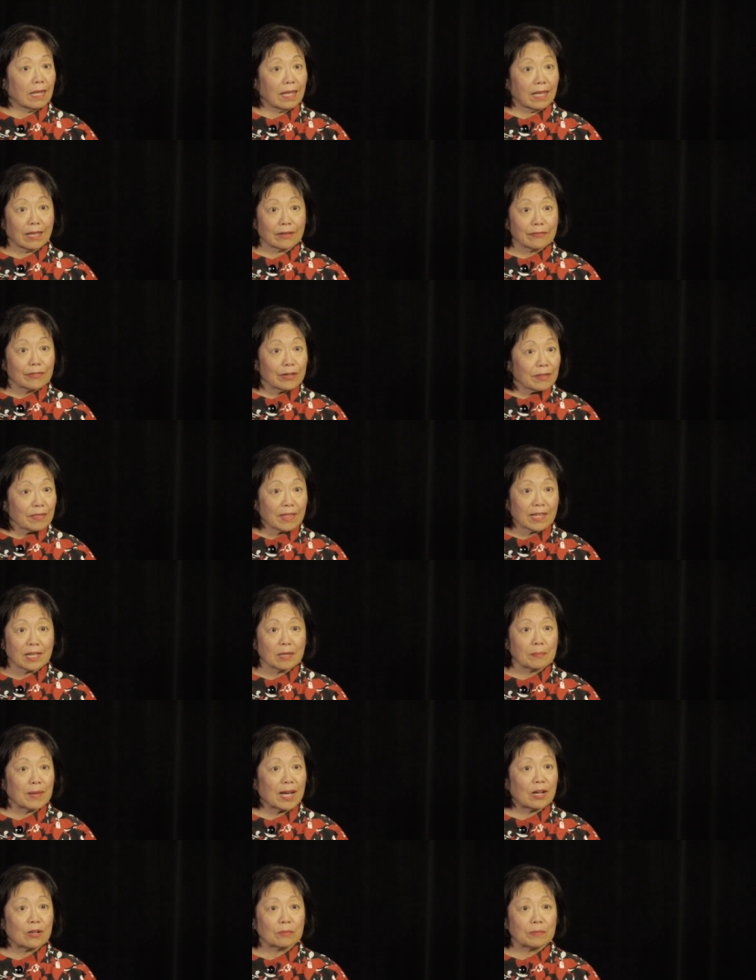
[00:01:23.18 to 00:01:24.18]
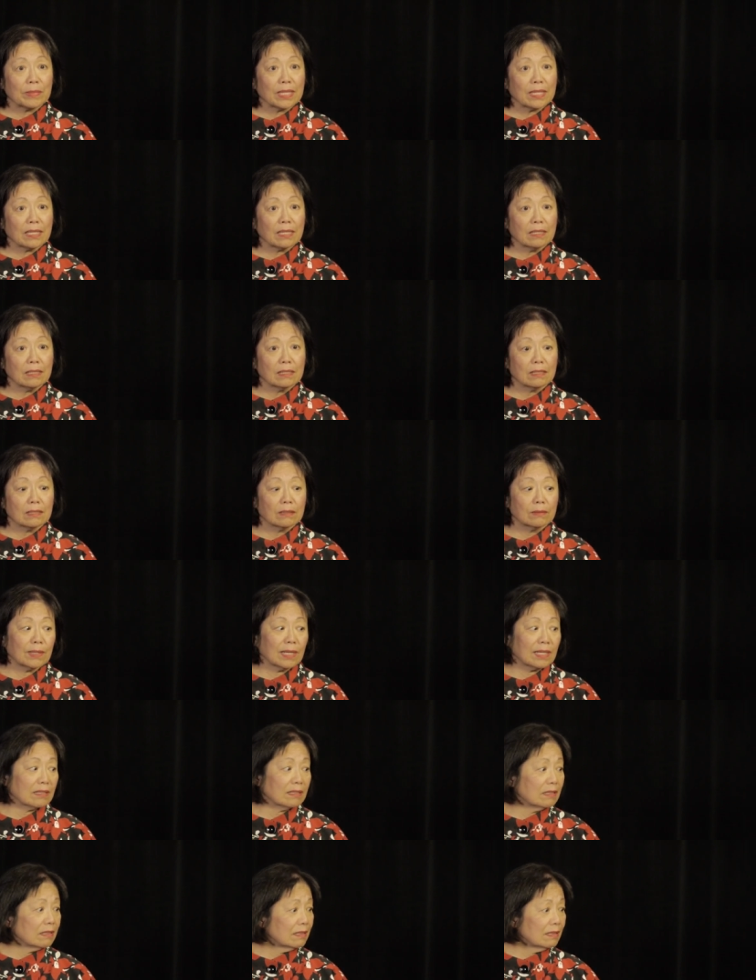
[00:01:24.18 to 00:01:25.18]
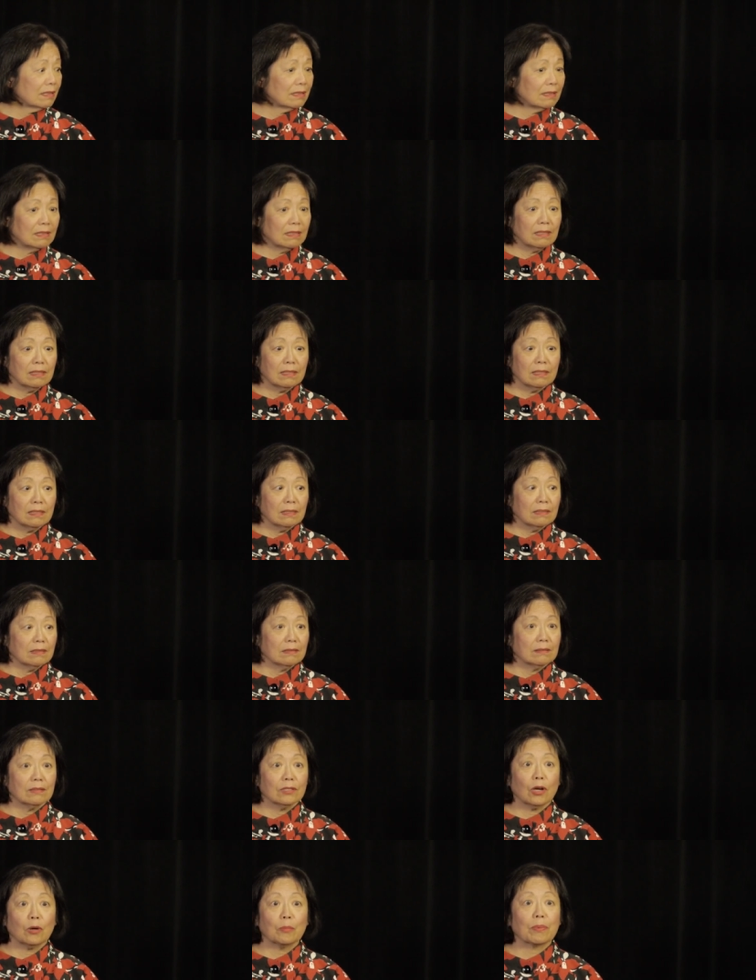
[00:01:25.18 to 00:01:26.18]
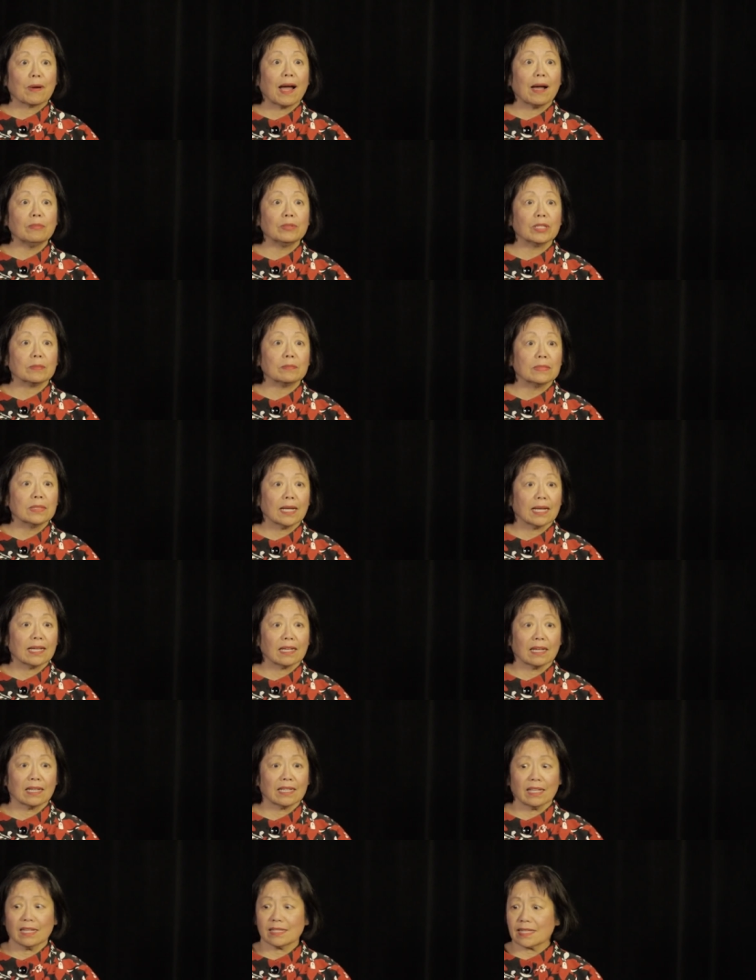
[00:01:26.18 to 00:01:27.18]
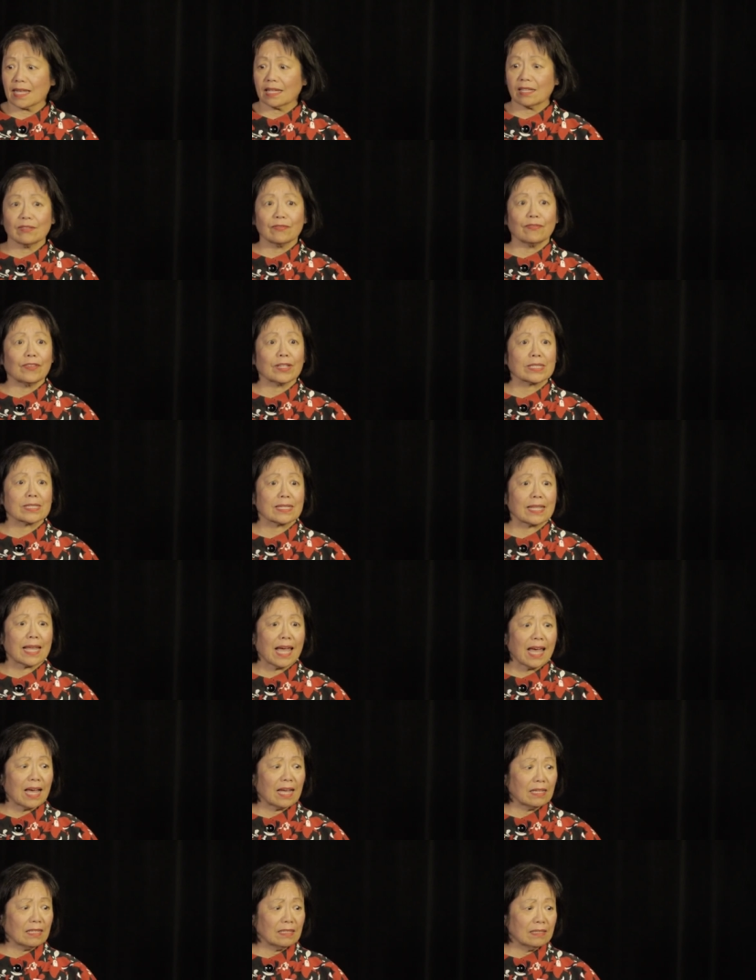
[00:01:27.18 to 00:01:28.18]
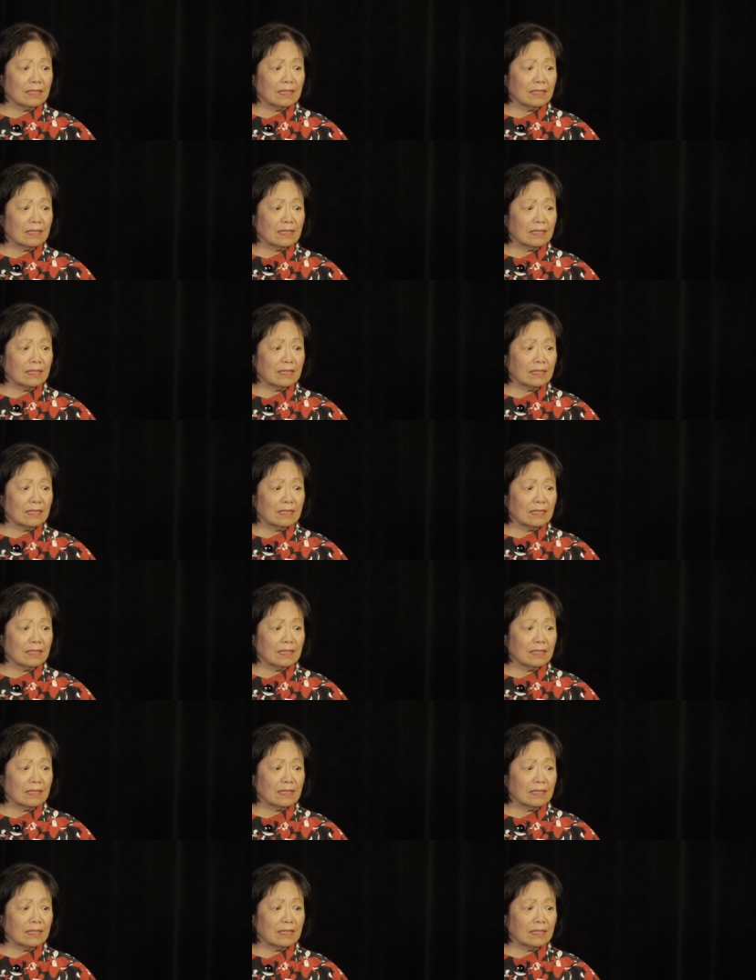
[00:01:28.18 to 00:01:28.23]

Everything about me? Well, no problem. I, I guess I can fix that.